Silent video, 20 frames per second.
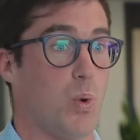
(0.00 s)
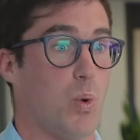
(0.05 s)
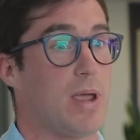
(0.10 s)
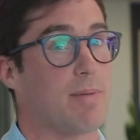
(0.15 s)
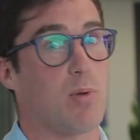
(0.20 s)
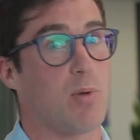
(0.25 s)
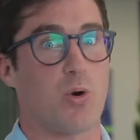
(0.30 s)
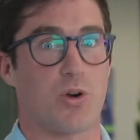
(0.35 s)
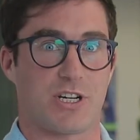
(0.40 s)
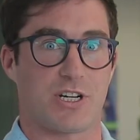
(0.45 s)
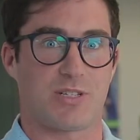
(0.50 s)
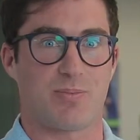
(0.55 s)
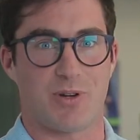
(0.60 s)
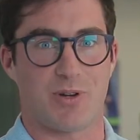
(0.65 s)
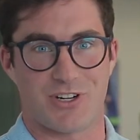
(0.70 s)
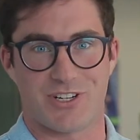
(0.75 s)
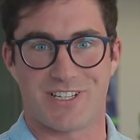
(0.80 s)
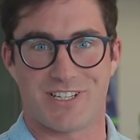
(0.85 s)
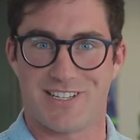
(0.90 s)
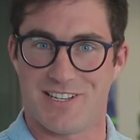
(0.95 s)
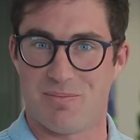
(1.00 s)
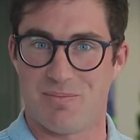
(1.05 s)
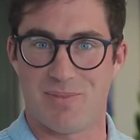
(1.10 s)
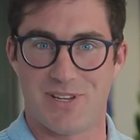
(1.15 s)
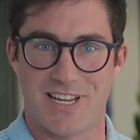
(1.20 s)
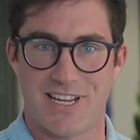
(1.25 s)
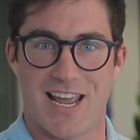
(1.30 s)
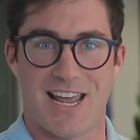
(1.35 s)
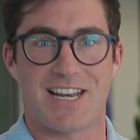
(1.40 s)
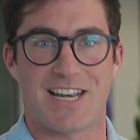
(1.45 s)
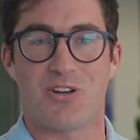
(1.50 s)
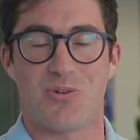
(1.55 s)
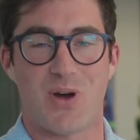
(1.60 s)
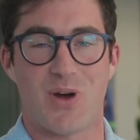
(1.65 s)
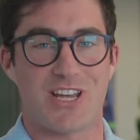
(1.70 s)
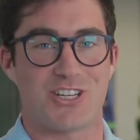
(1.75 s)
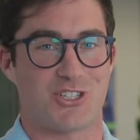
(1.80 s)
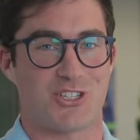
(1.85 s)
way more experience than me anyway.